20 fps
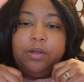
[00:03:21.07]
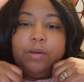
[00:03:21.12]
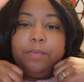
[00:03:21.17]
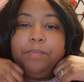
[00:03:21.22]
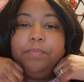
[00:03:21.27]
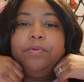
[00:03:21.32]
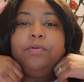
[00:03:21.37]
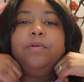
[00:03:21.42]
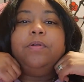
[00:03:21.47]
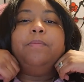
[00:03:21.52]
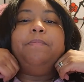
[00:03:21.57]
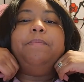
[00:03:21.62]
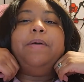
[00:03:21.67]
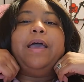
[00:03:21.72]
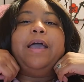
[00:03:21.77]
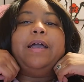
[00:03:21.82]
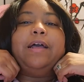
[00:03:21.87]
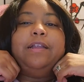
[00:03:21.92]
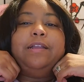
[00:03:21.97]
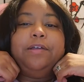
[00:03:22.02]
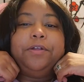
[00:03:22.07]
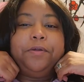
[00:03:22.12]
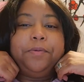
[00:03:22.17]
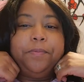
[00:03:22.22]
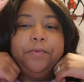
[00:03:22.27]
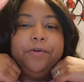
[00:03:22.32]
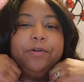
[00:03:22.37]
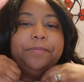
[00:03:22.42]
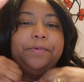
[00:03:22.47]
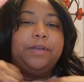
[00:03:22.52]
pull back a little
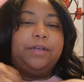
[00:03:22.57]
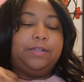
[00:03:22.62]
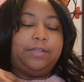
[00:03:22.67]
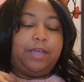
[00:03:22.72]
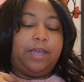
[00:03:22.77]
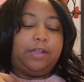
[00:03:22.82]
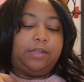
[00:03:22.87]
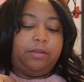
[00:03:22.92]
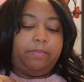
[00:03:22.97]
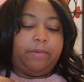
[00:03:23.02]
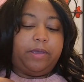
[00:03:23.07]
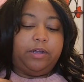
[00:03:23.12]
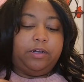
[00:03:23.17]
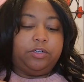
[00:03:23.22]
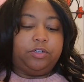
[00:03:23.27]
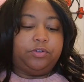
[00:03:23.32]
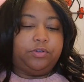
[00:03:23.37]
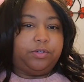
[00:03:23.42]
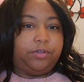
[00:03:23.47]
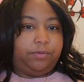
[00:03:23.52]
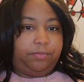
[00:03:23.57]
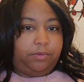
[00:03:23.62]
more because I had some extra,